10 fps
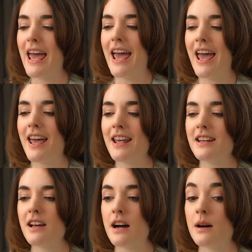
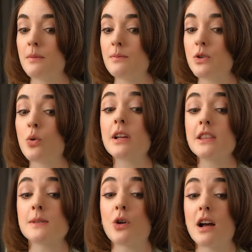And during
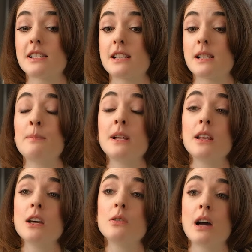this process,
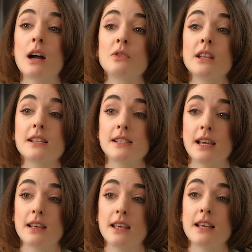Emilio got really sick.